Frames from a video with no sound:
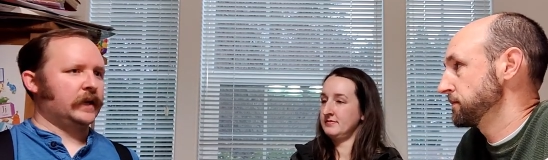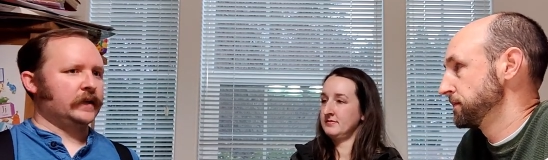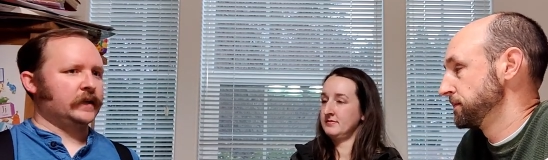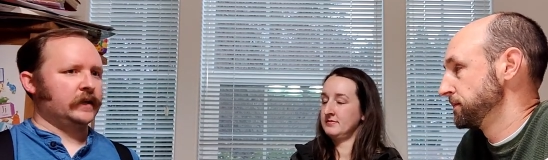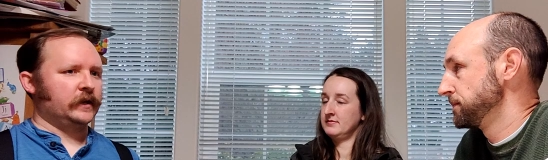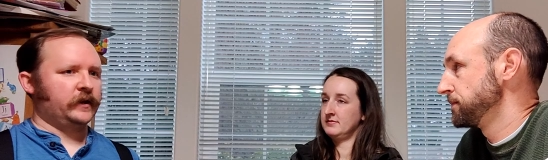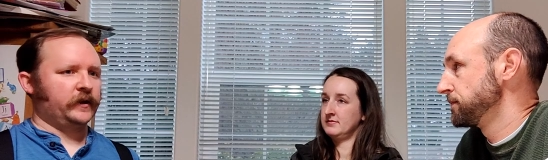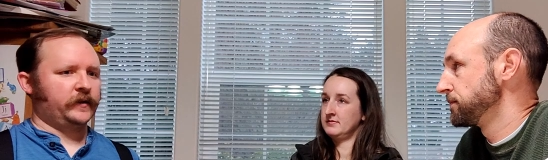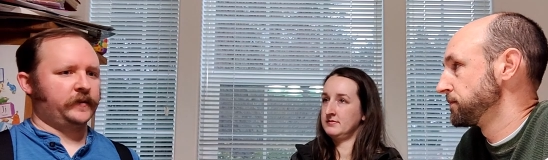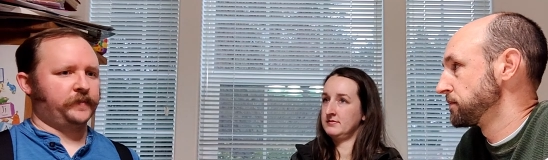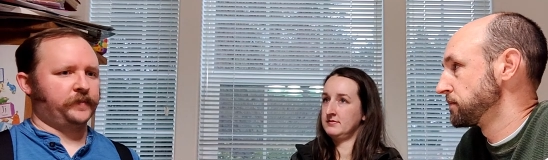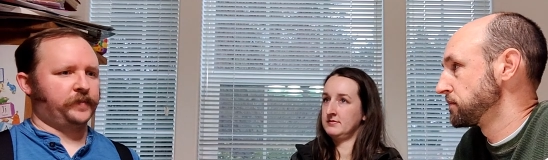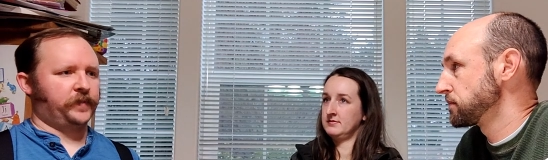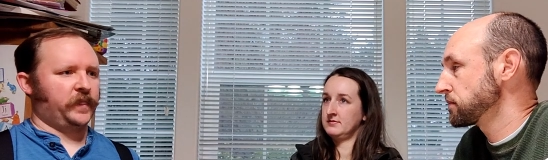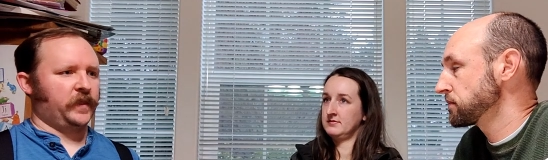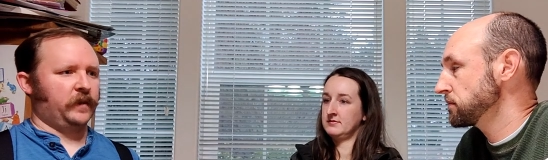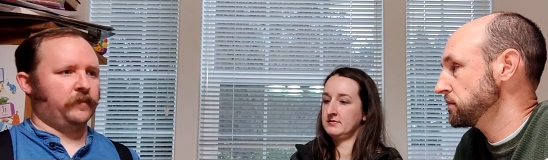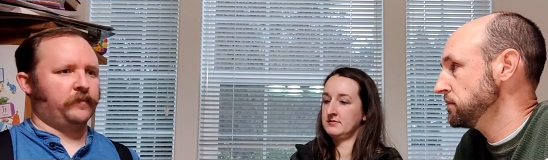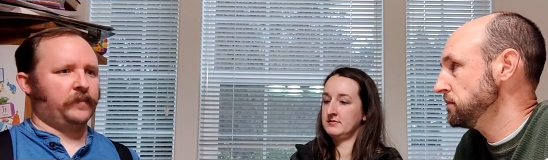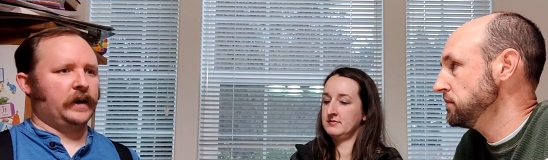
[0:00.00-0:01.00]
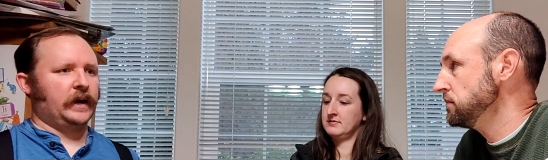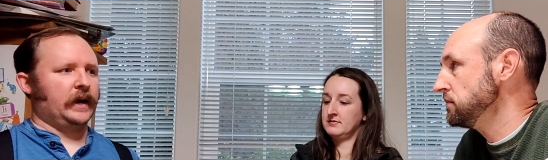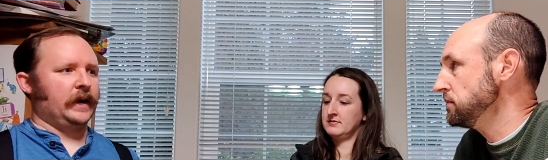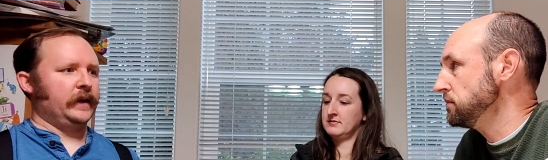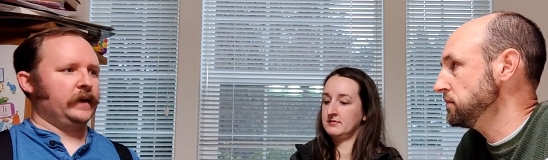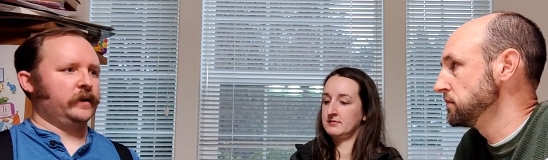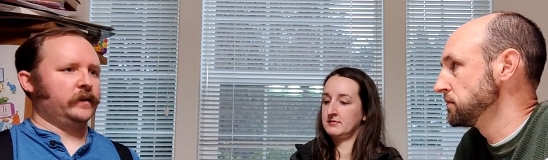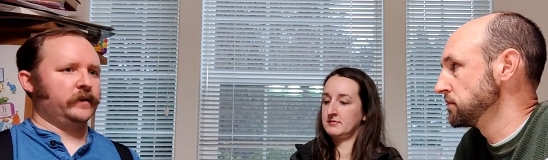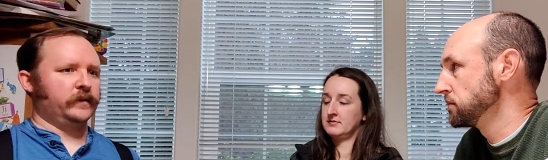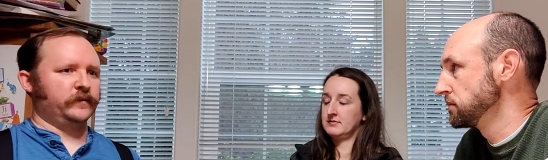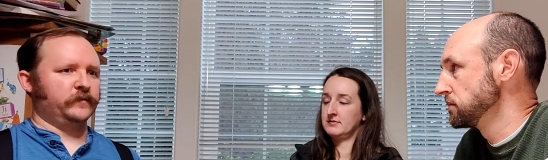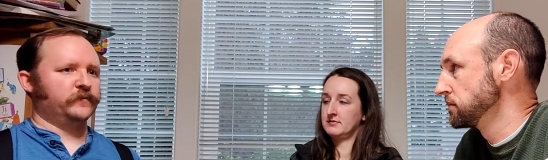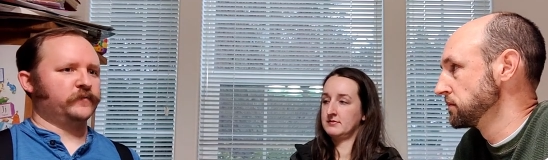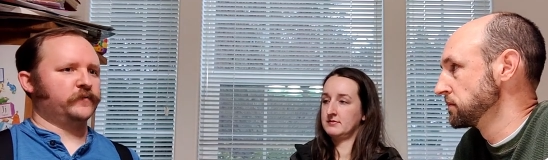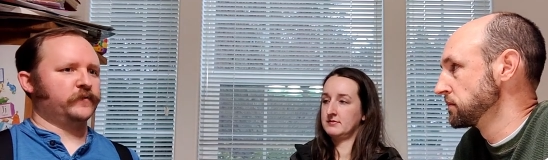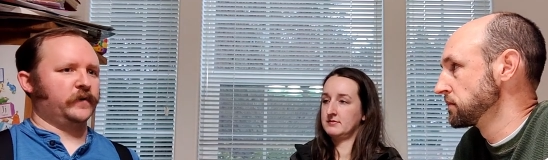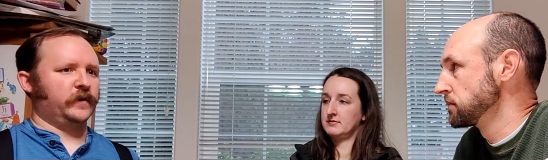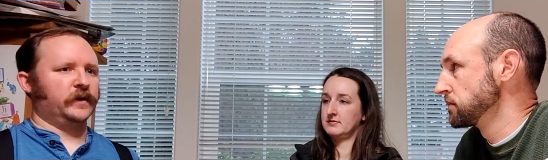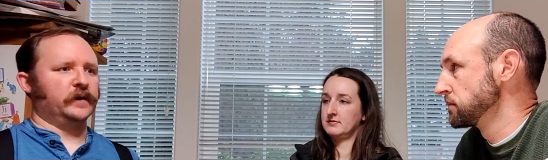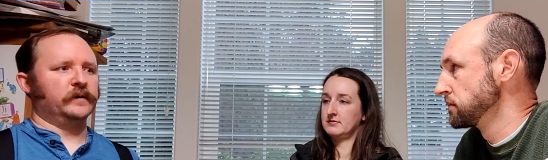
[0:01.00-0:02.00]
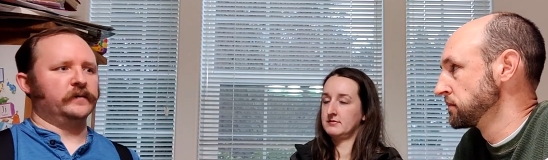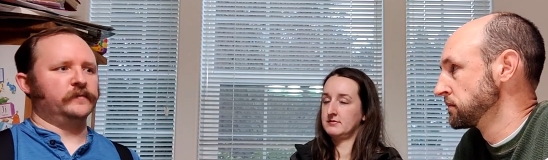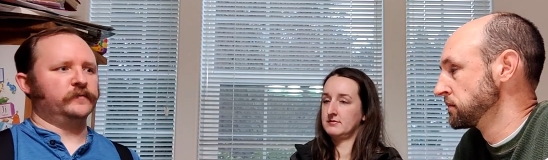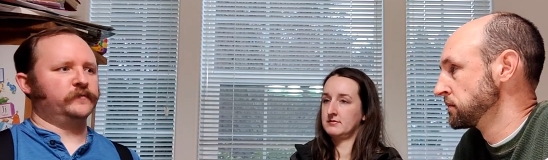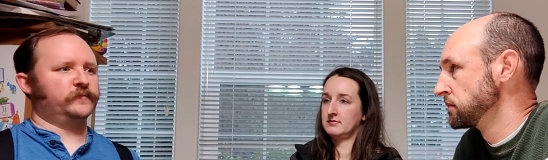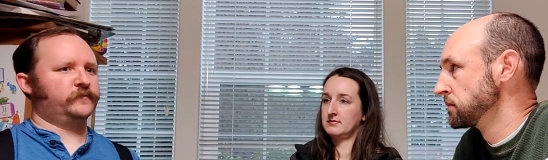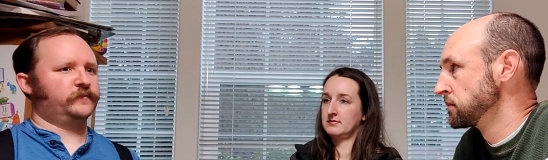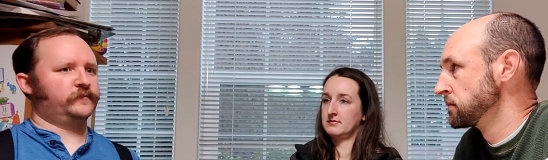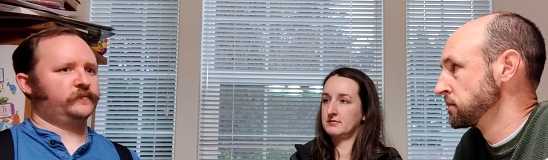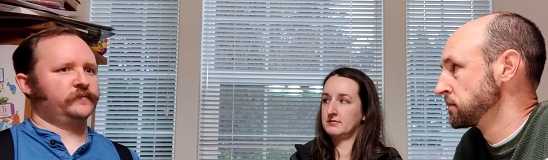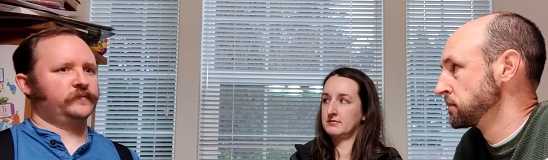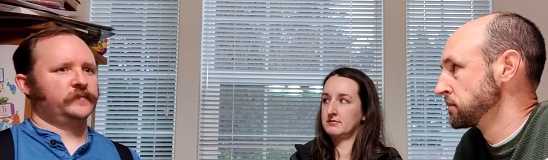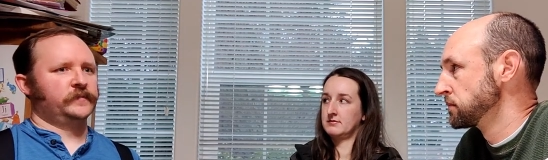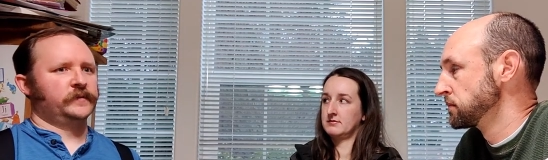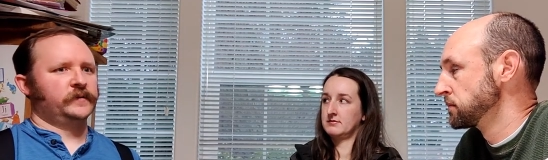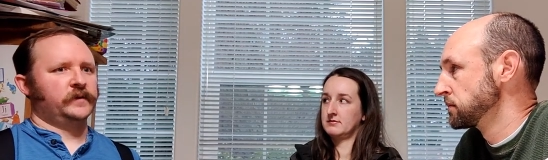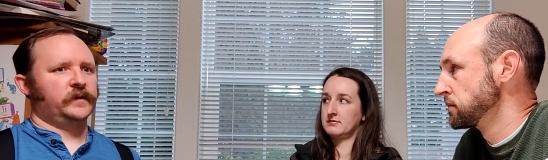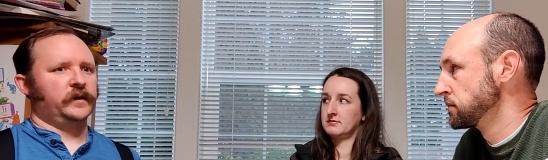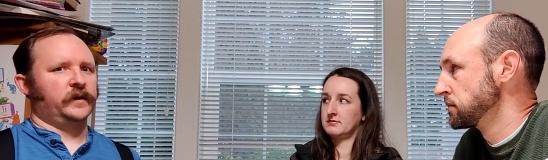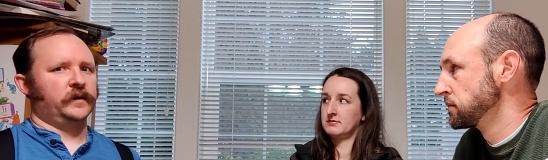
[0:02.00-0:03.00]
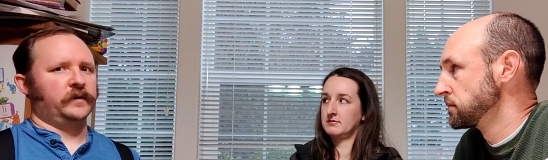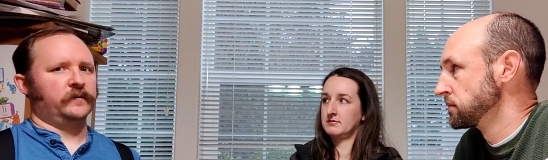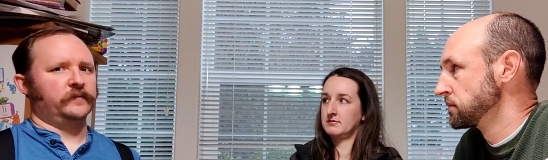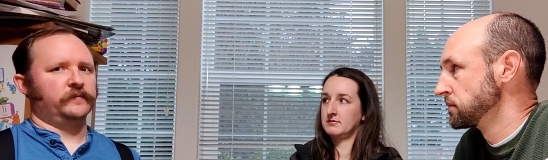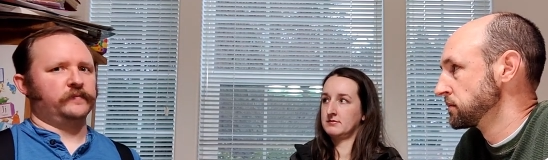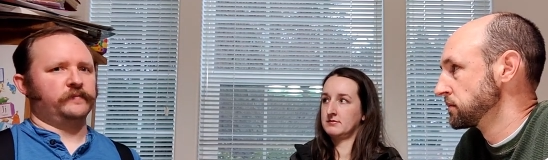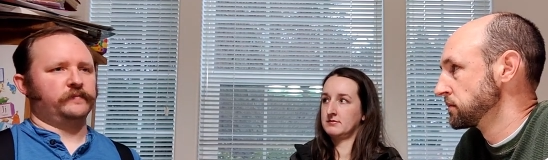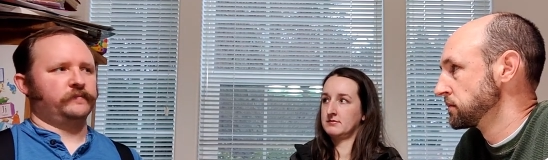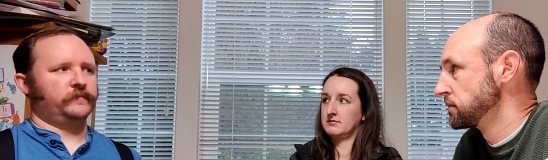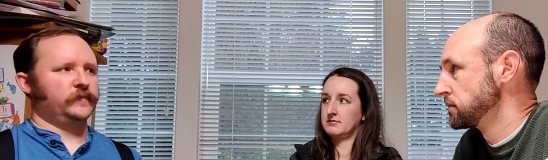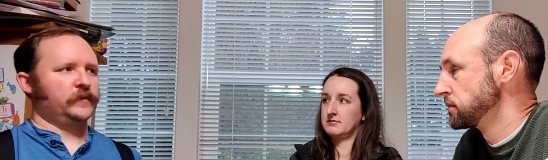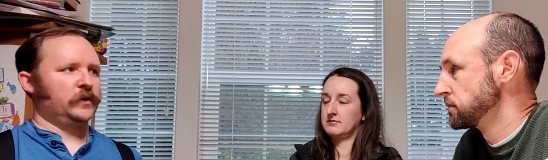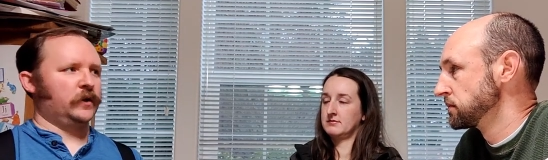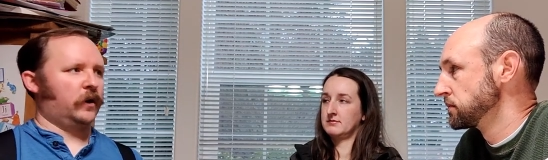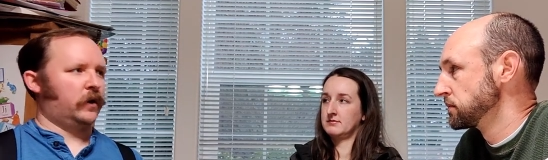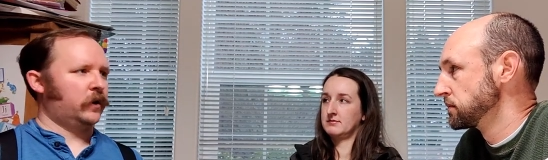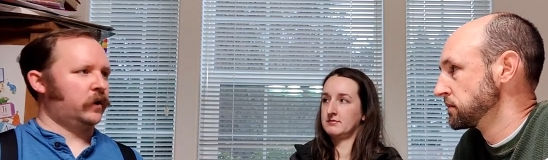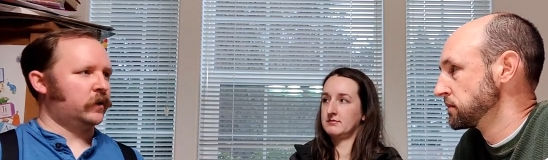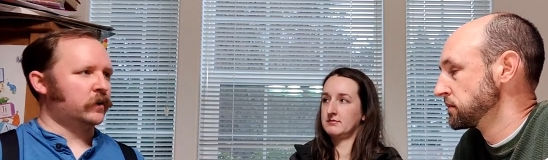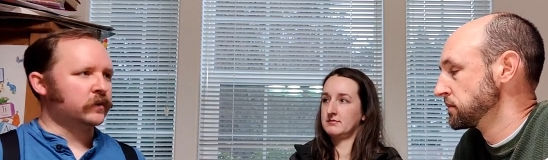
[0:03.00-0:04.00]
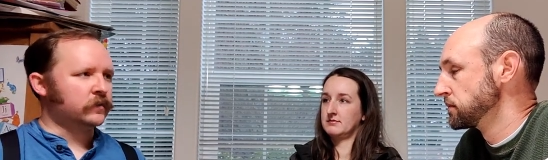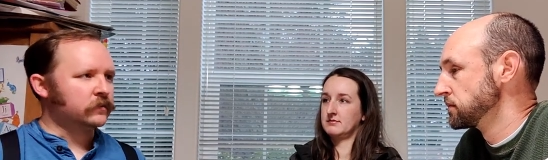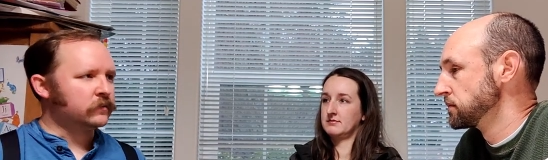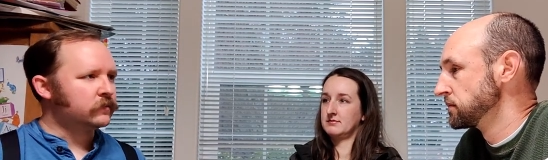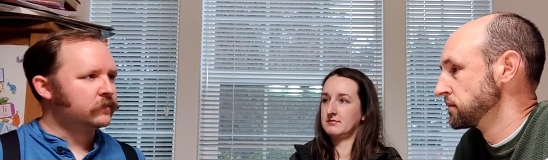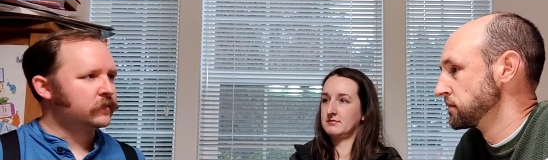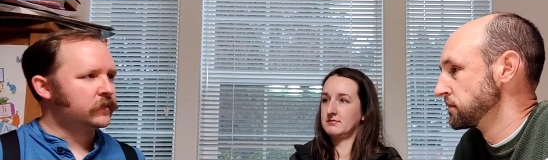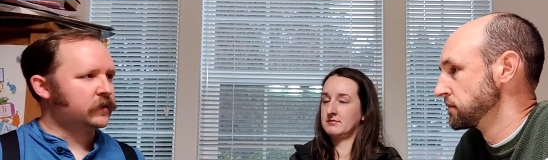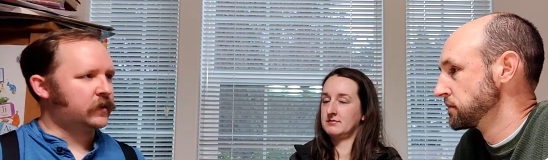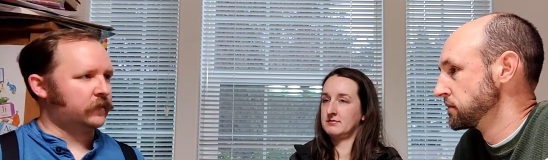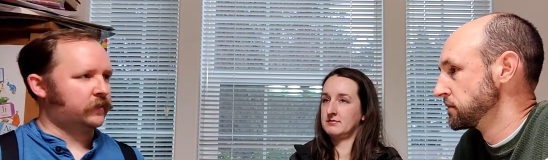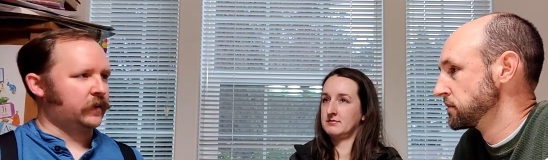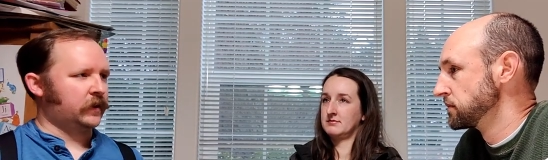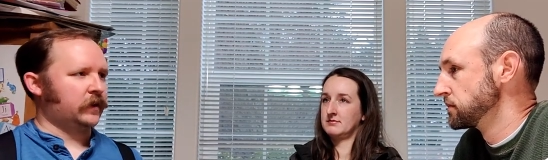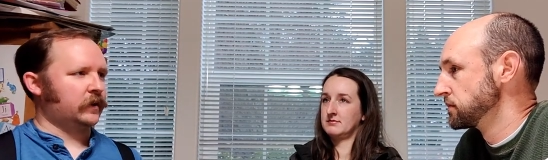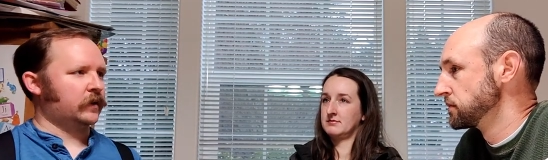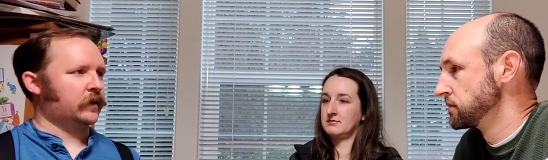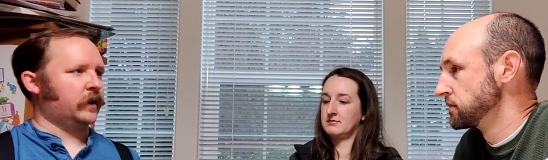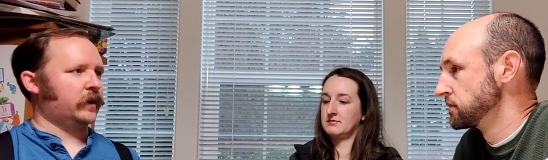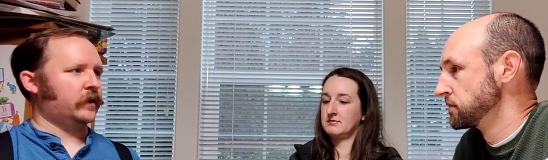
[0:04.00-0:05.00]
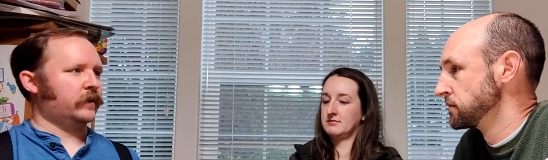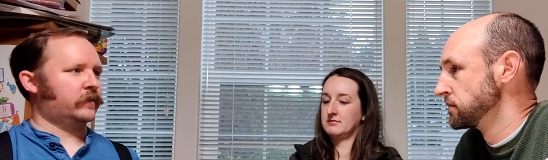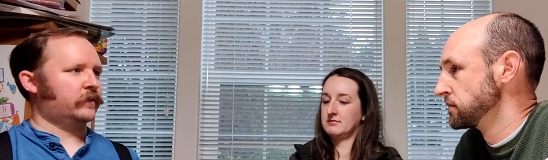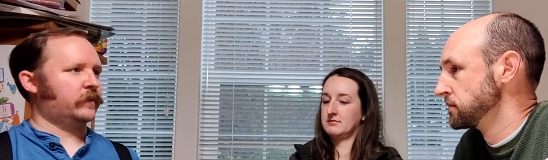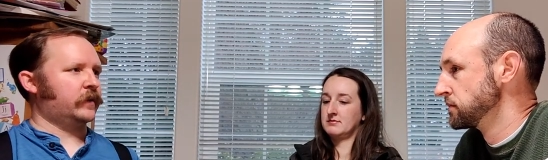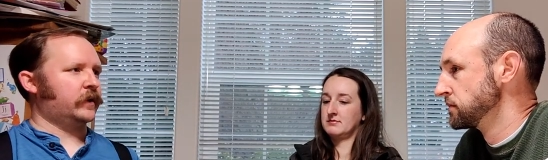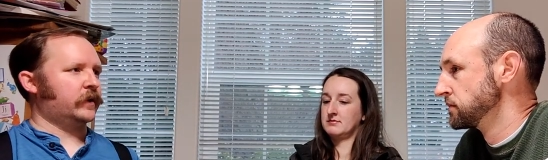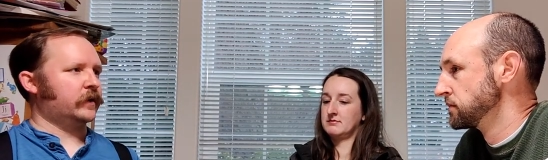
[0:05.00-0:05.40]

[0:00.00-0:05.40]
Speaker 1: like a pile of yard clipping kind of